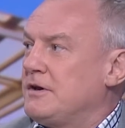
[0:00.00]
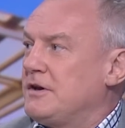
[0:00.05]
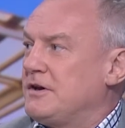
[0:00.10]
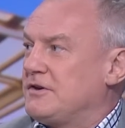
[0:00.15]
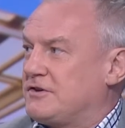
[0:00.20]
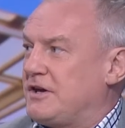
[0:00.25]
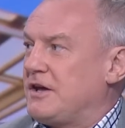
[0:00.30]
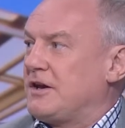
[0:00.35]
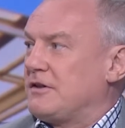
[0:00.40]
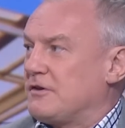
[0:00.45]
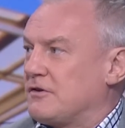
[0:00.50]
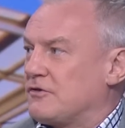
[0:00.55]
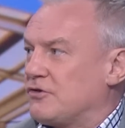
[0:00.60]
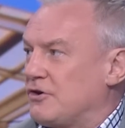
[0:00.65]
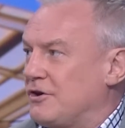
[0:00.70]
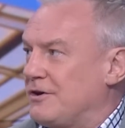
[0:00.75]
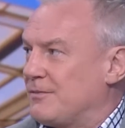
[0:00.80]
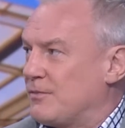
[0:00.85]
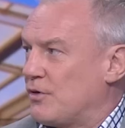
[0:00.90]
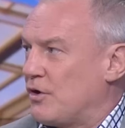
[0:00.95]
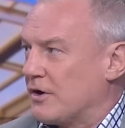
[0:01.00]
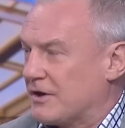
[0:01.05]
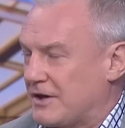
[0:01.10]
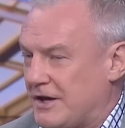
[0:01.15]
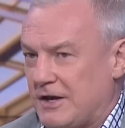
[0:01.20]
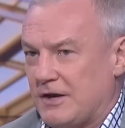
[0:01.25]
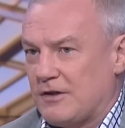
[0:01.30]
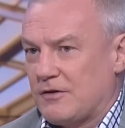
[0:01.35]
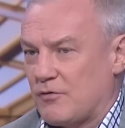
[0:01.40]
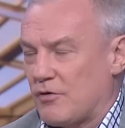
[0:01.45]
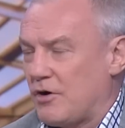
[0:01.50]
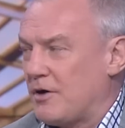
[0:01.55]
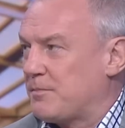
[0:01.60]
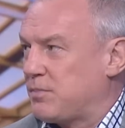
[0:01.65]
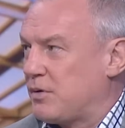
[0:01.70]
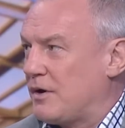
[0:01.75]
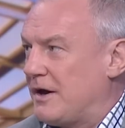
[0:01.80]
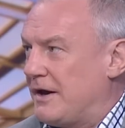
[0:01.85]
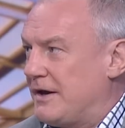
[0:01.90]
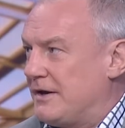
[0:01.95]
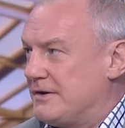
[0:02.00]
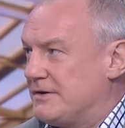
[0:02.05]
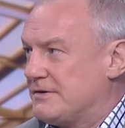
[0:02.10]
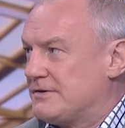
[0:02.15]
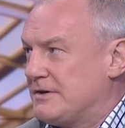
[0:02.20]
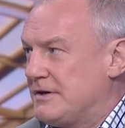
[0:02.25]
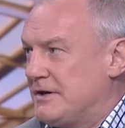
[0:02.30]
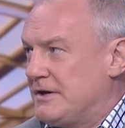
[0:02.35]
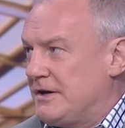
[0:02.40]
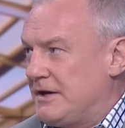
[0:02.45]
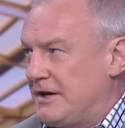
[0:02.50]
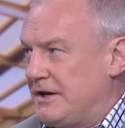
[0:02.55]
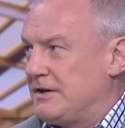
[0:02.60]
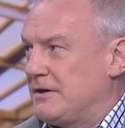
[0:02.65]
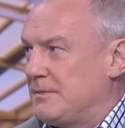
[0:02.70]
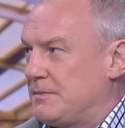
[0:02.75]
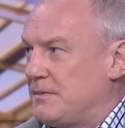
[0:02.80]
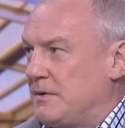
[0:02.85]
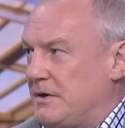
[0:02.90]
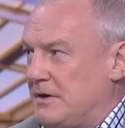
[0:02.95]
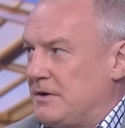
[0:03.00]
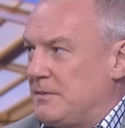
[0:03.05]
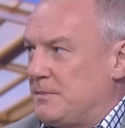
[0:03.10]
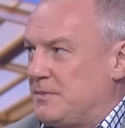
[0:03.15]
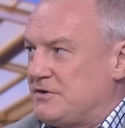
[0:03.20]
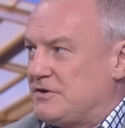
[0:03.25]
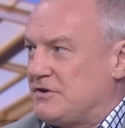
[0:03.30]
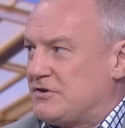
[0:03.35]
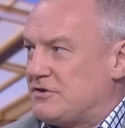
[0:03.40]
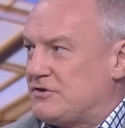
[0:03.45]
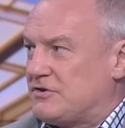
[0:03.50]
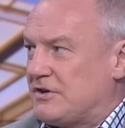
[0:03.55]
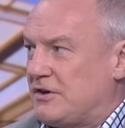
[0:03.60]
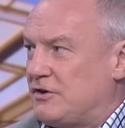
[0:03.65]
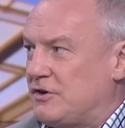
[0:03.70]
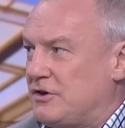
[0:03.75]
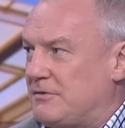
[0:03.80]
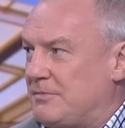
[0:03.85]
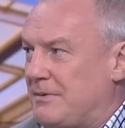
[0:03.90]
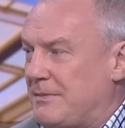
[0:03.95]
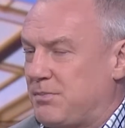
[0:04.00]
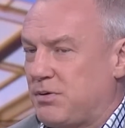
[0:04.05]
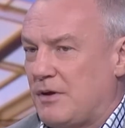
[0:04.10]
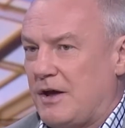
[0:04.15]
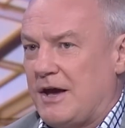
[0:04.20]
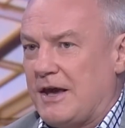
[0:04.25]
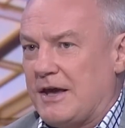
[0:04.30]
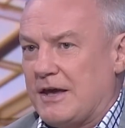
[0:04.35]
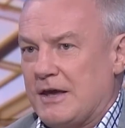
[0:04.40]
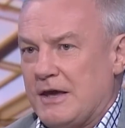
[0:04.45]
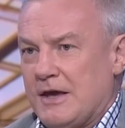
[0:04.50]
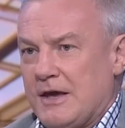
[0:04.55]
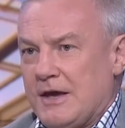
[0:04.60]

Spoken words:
is getting the team right, getting the right players in the positions they need to be playing.